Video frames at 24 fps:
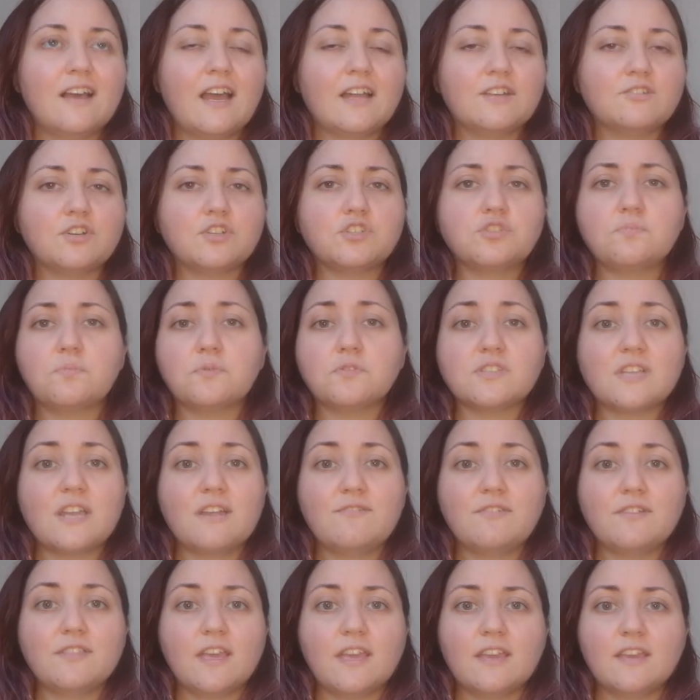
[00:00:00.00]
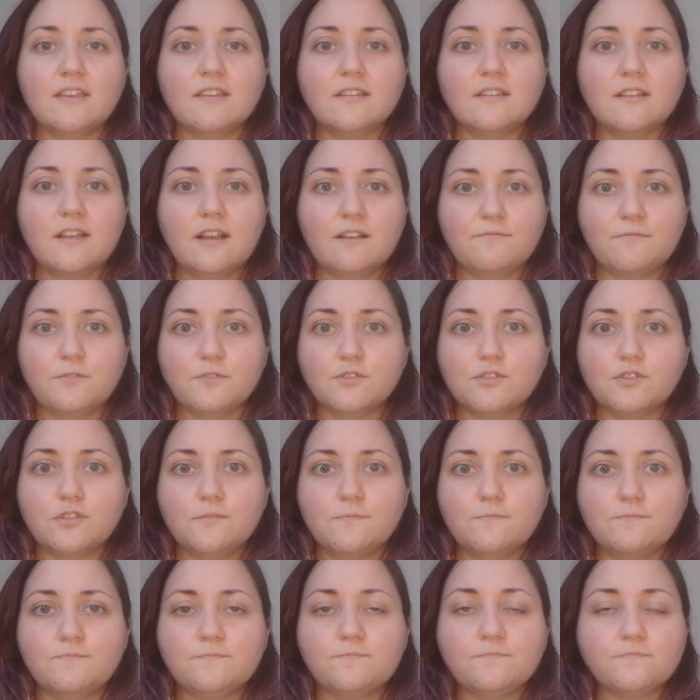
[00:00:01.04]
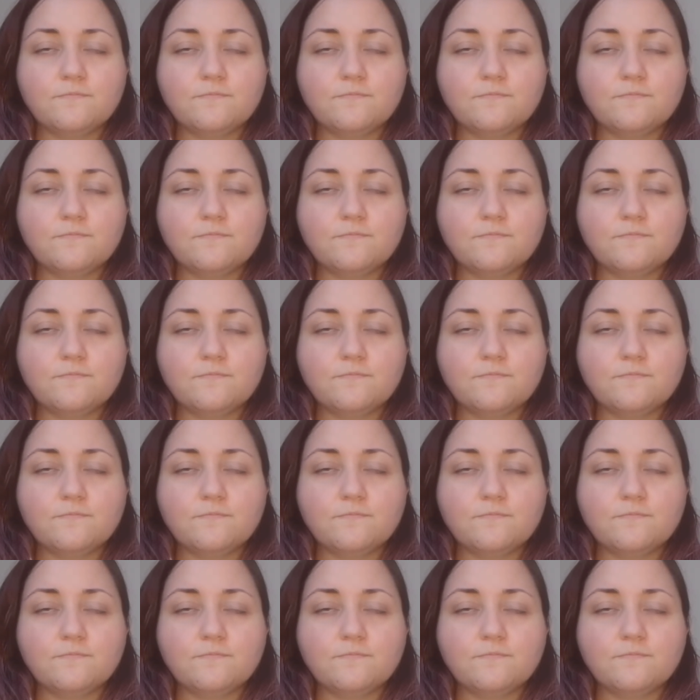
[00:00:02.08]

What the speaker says: I try to post every day a photo